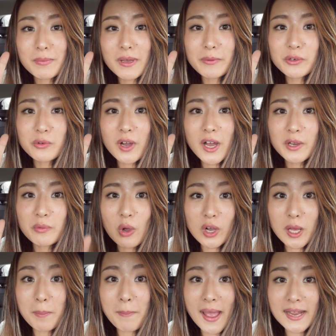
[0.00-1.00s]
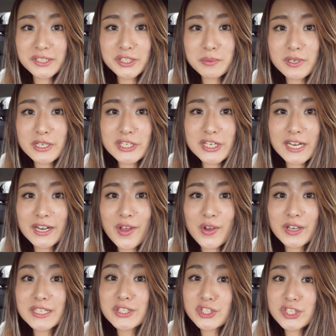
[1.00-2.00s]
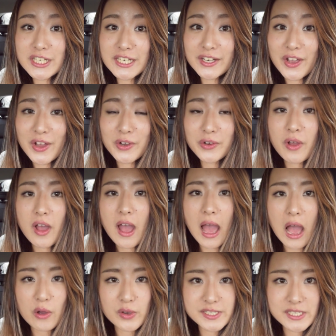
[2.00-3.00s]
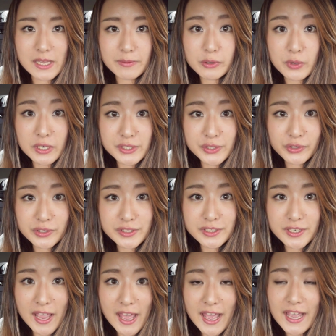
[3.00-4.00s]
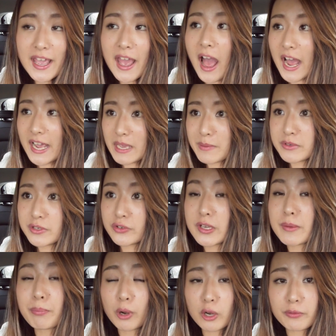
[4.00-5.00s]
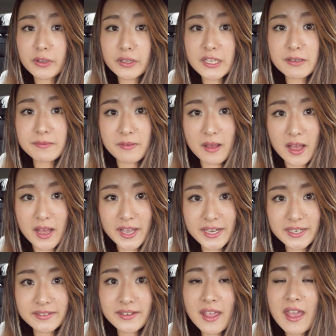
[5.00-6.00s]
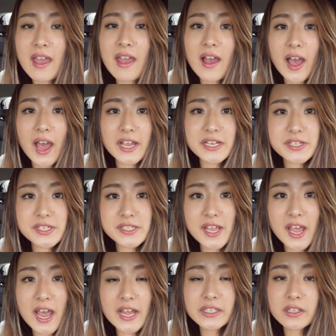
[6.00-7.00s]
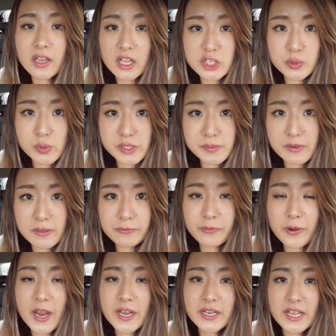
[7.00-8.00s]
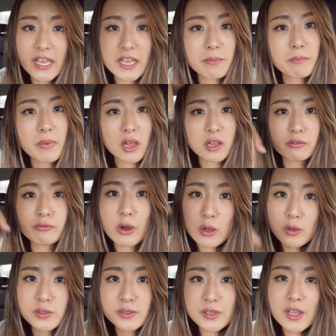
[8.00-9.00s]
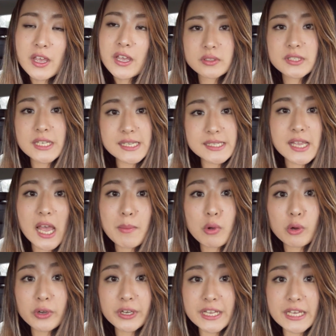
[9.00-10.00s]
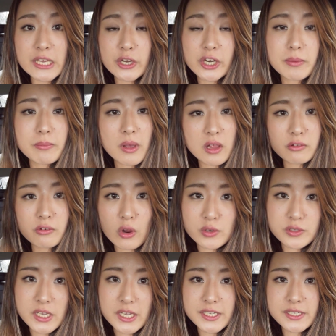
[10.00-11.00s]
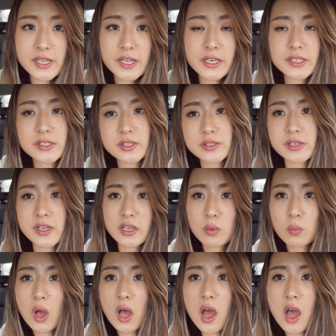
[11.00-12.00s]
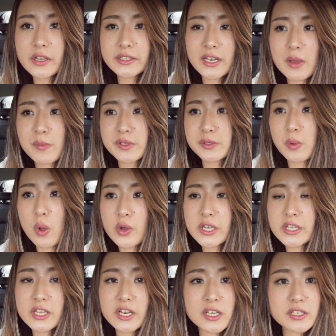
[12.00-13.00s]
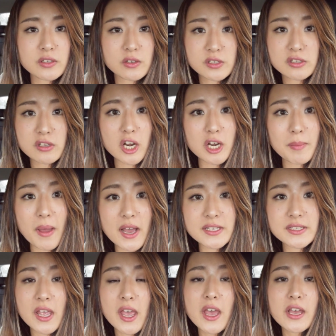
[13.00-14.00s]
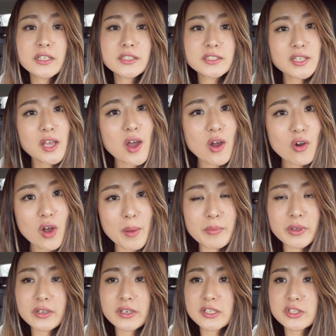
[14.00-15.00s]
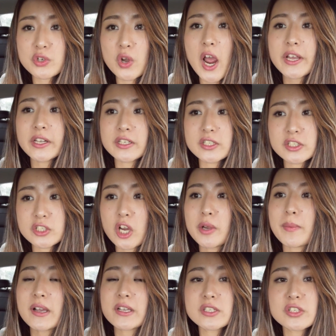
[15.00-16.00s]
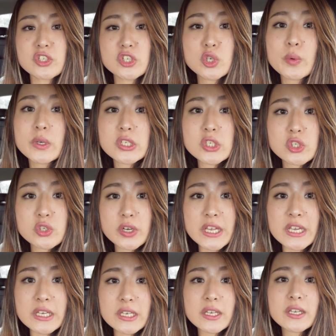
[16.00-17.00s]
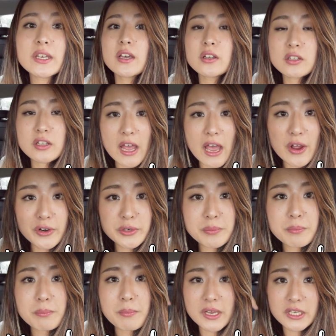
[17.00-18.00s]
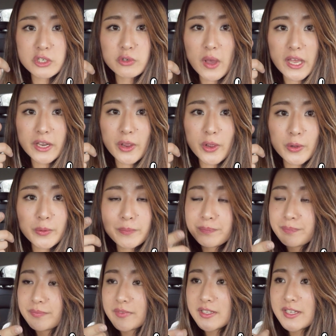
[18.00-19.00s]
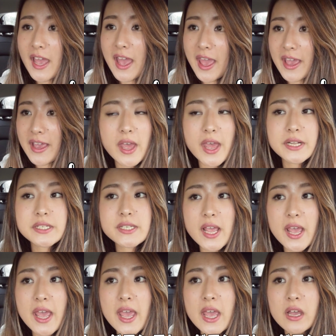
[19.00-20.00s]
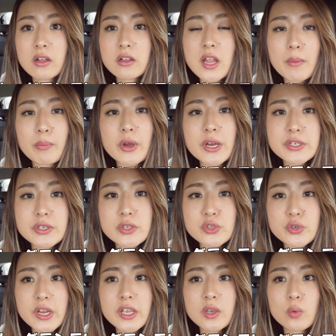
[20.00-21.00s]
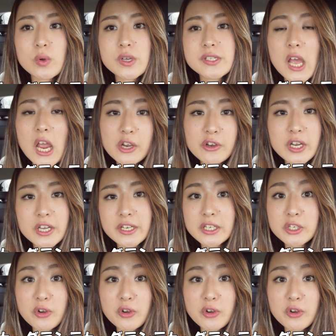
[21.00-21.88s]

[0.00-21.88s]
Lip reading: everyone! Welcome back to my channel. It's Shino. How is everyone doing today? I am doing perfectly fine. I just had lunch with my friend in Melrose. Since I'm already here in Melrose, I decided to take a walk. Then I was walking and I saw Starbucks. So I'm gonna try the Starbucks newest drink, Cloud Macchiato. Yay! It's a collaboration drink with Ariana